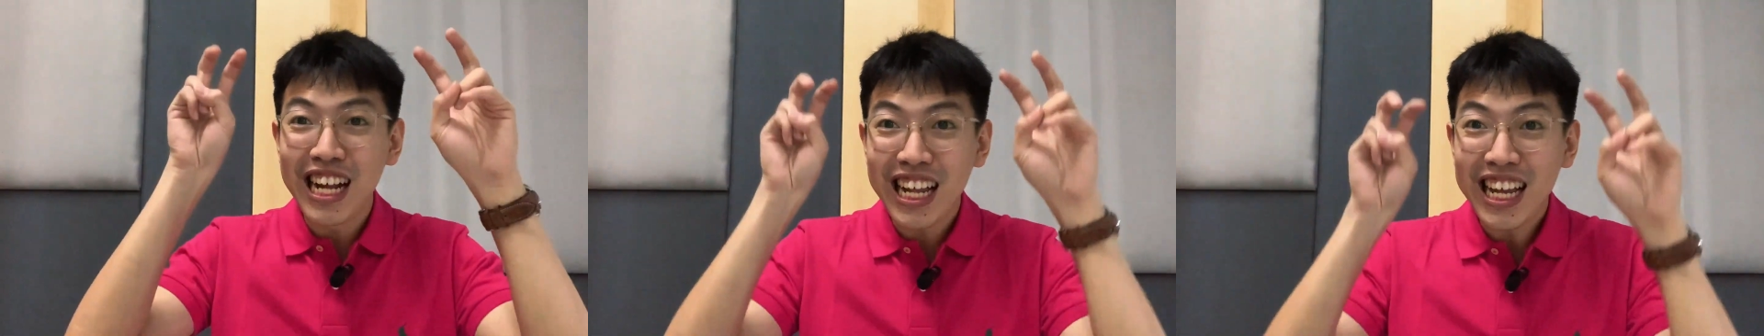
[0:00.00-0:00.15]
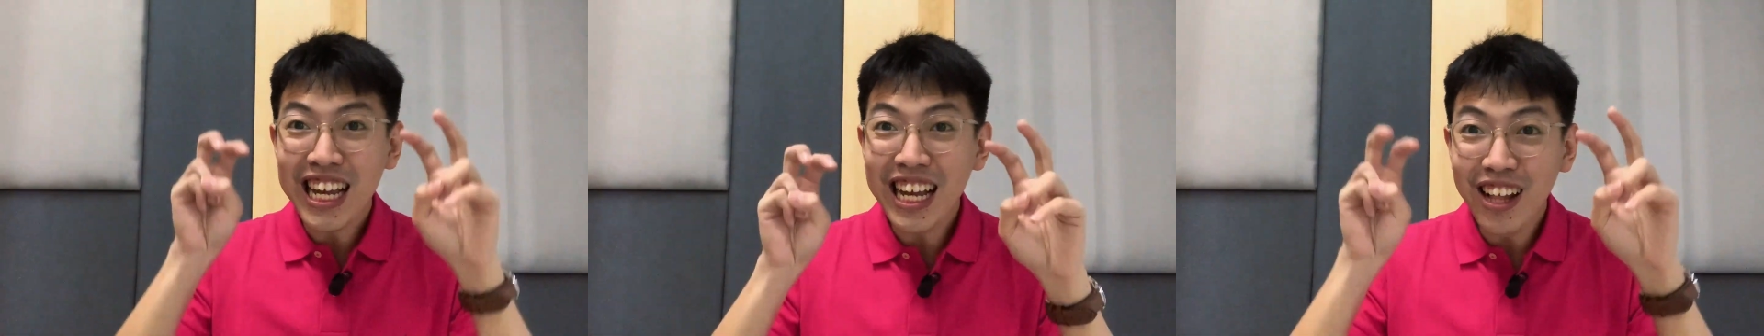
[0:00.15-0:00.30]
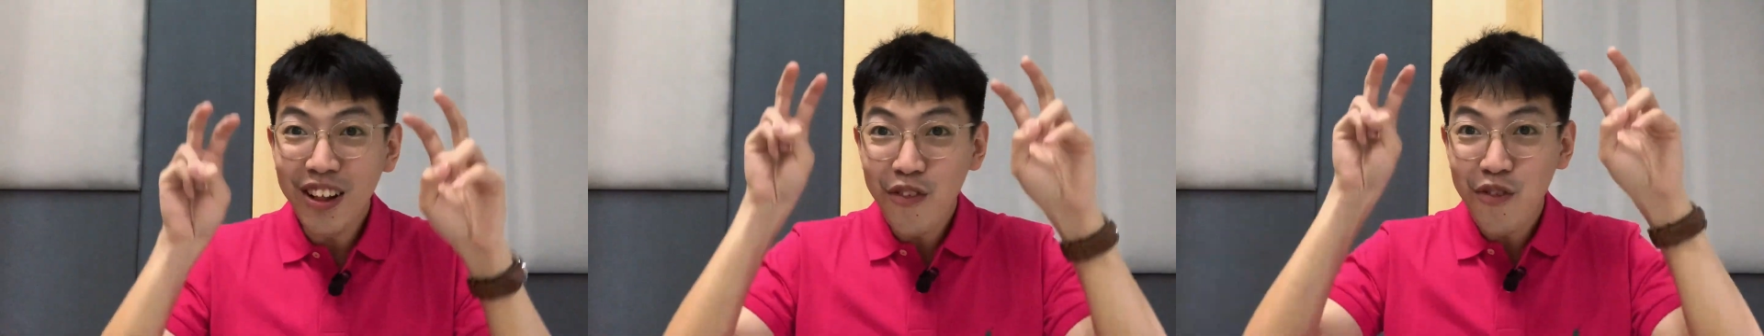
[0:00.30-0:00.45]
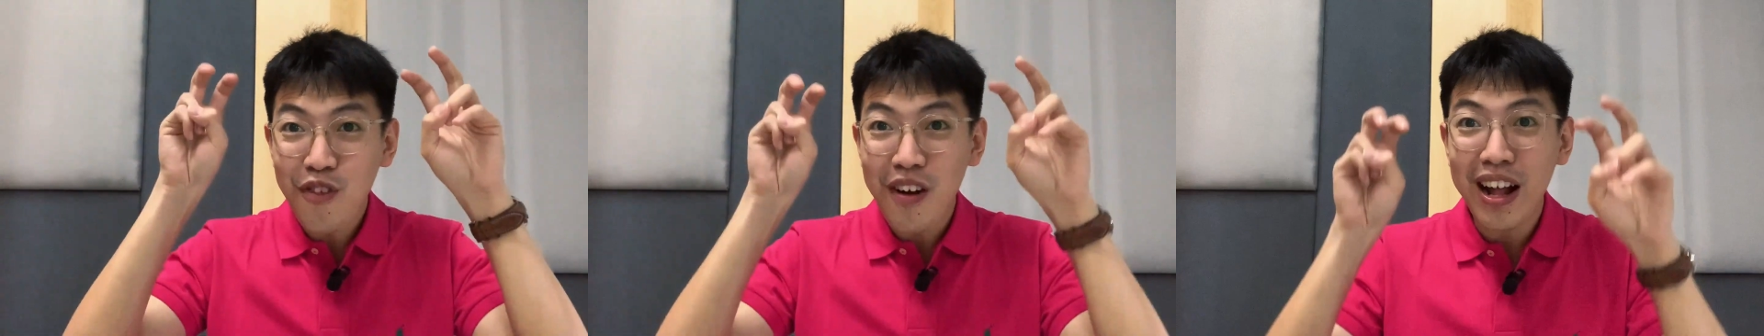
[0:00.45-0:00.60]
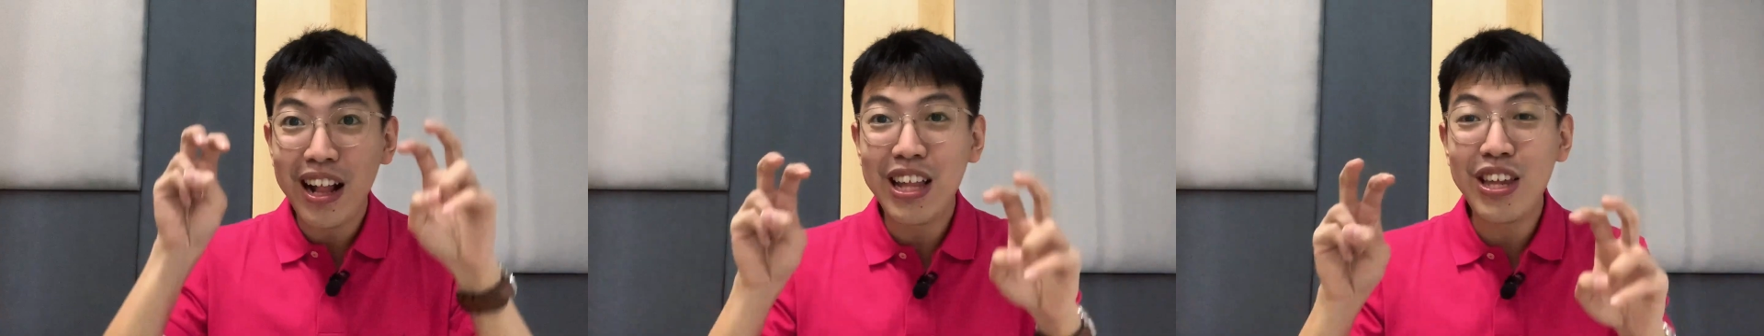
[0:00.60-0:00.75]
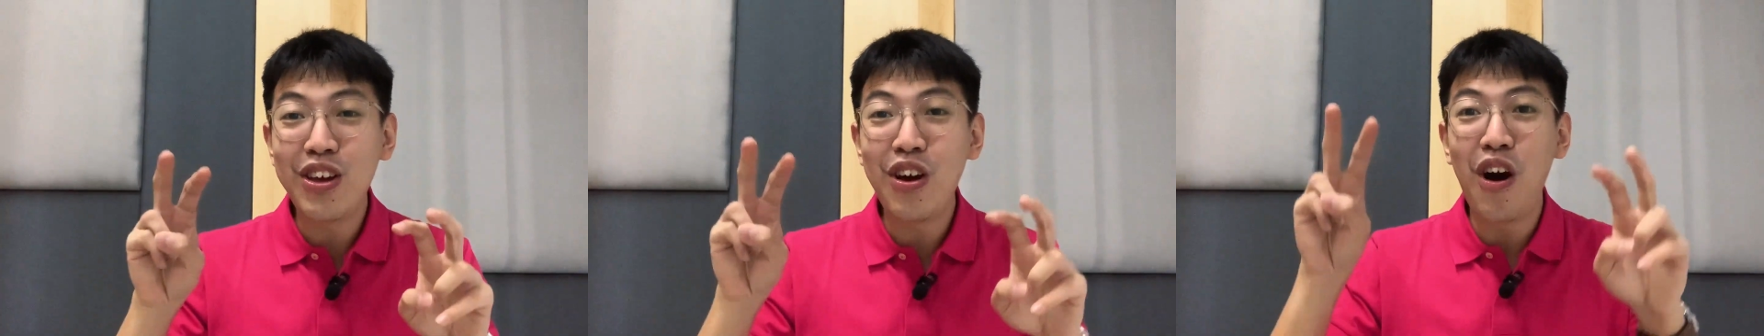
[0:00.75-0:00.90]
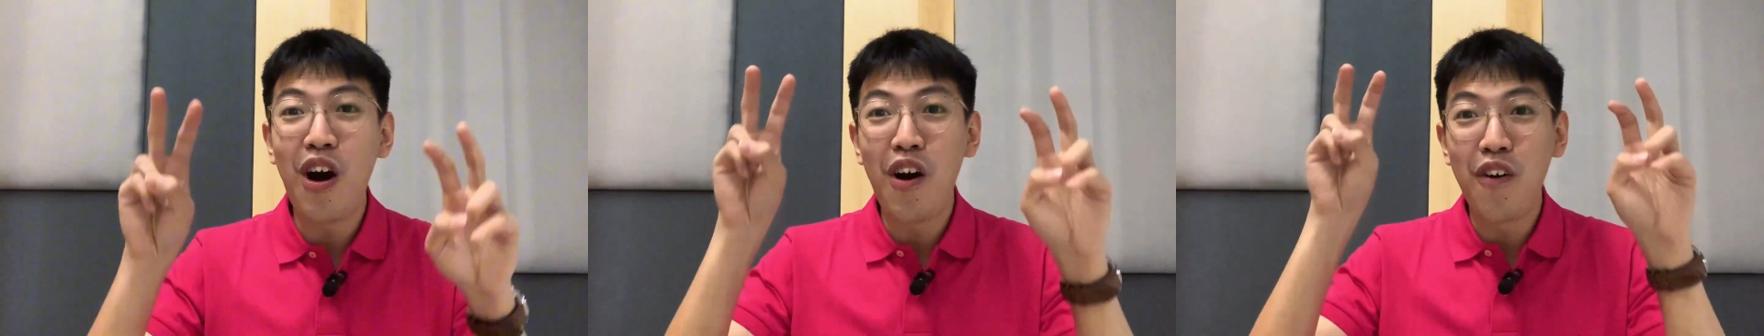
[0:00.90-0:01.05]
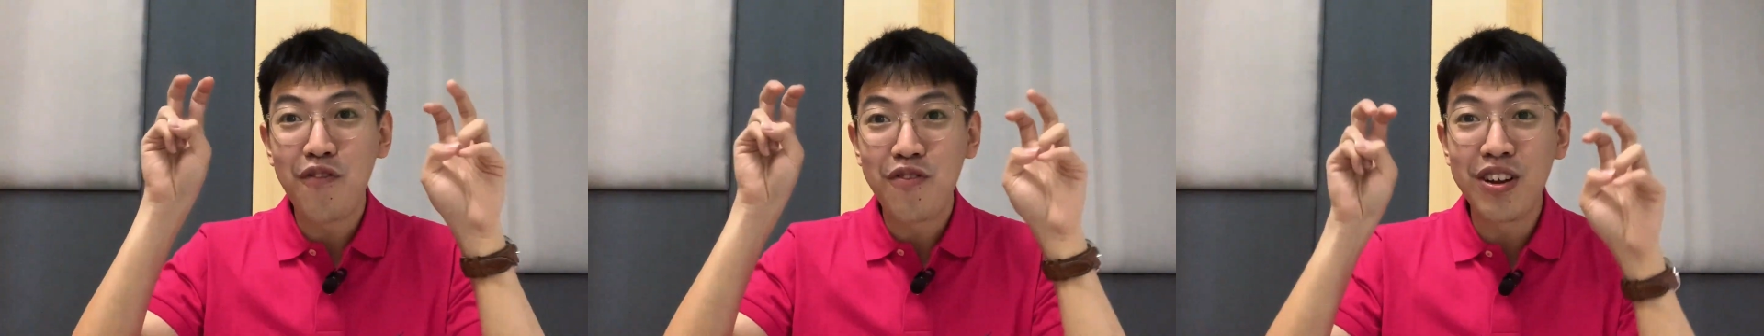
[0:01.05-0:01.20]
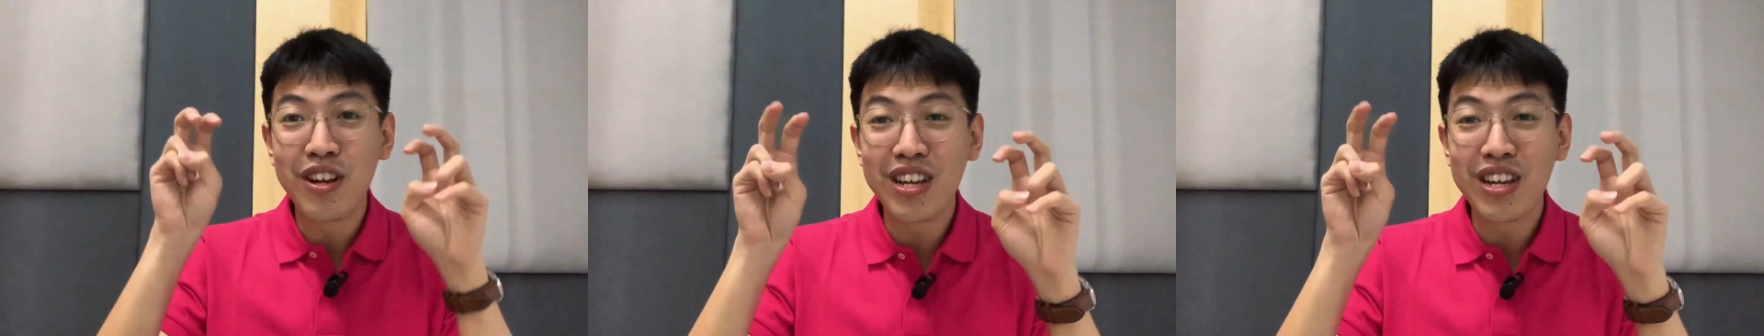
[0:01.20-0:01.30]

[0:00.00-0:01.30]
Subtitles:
real value of the